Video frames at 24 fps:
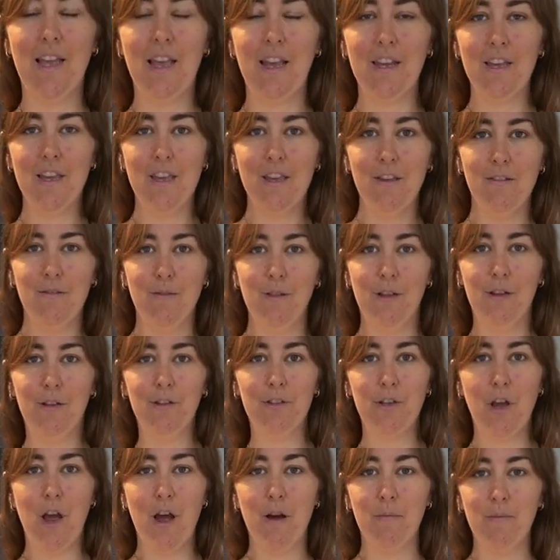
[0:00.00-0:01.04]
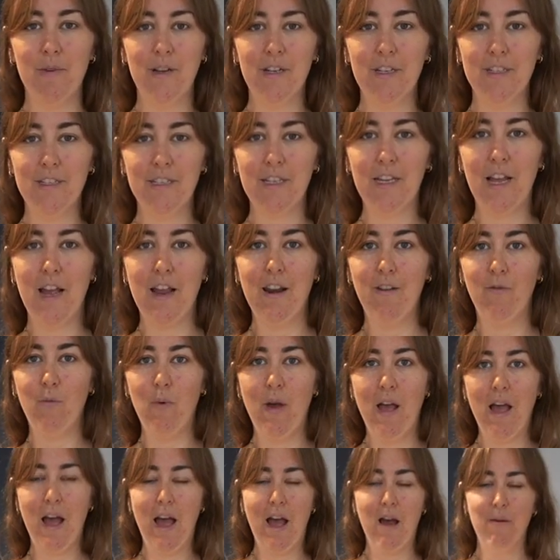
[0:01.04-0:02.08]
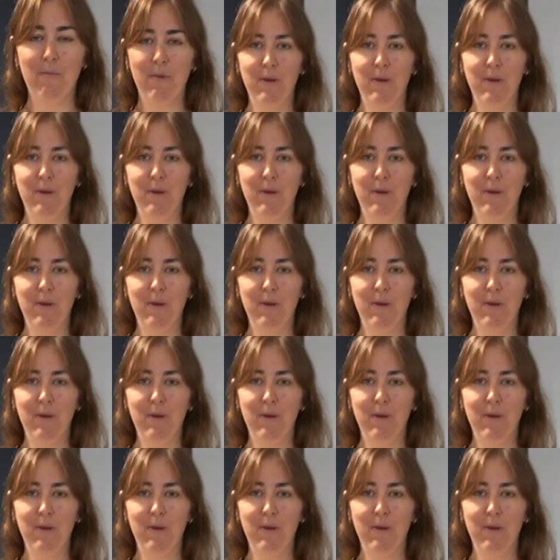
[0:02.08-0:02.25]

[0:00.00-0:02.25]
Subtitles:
like a cute little top to kind of wear out